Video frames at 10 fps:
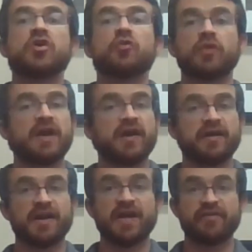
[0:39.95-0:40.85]
We're not
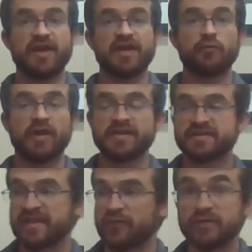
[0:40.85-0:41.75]
going to have any weights
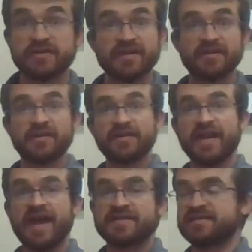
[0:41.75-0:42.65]
like we did in the
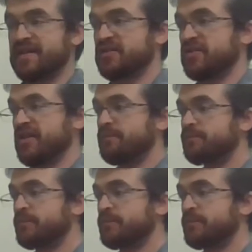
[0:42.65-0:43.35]
last session.